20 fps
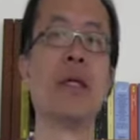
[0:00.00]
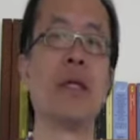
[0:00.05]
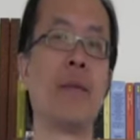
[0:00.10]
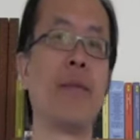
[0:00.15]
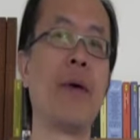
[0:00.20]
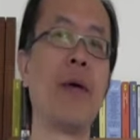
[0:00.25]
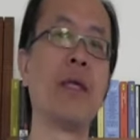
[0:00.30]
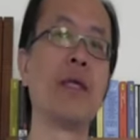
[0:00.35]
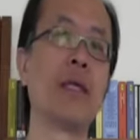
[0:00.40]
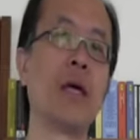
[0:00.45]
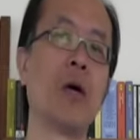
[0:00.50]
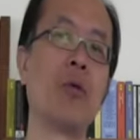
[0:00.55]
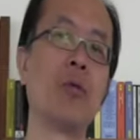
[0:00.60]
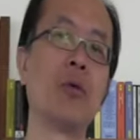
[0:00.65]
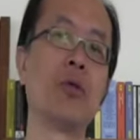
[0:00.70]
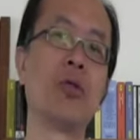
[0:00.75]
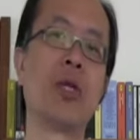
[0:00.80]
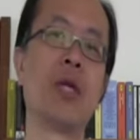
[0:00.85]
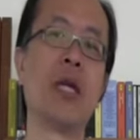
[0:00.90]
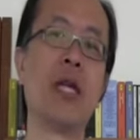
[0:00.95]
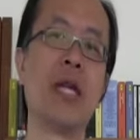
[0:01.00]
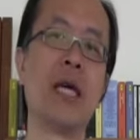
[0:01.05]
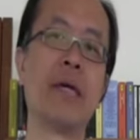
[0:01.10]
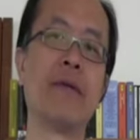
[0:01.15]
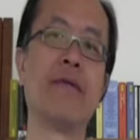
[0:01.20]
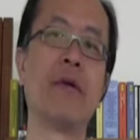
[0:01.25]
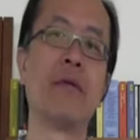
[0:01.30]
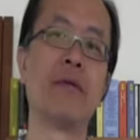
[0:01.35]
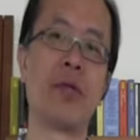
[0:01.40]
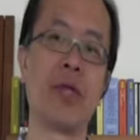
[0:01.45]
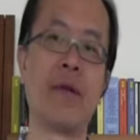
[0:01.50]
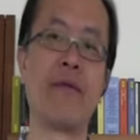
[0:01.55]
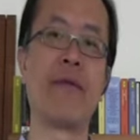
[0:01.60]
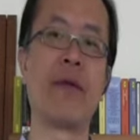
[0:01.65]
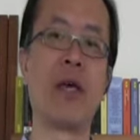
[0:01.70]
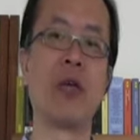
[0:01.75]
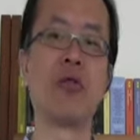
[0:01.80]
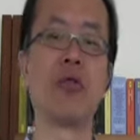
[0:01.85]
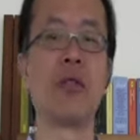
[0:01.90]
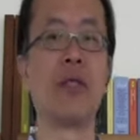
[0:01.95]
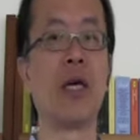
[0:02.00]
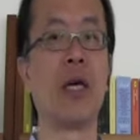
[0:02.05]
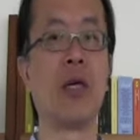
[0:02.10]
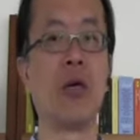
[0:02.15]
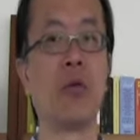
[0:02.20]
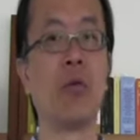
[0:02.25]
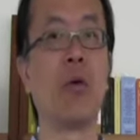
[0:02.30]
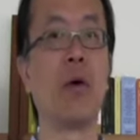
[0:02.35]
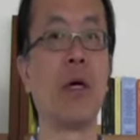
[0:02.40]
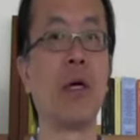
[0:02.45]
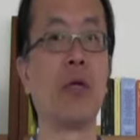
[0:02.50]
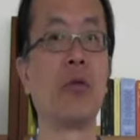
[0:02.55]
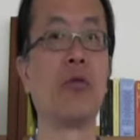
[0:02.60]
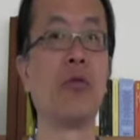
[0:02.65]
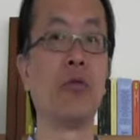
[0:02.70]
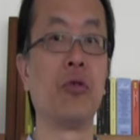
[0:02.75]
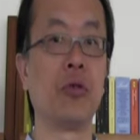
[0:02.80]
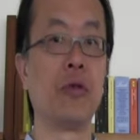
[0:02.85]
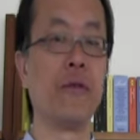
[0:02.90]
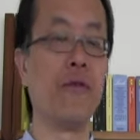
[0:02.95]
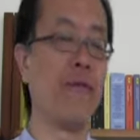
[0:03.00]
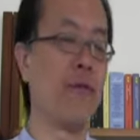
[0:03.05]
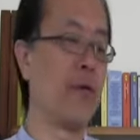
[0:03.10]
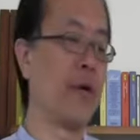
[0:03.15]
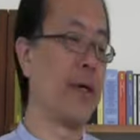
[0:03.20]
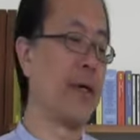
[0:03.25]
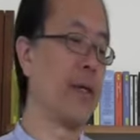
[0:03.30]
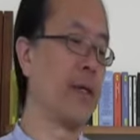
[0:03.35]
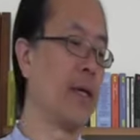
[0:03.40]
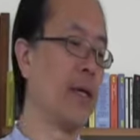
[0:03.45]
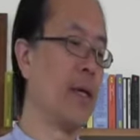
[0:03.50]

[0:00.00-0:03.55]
Depends on which level of certification that you want to shoot for.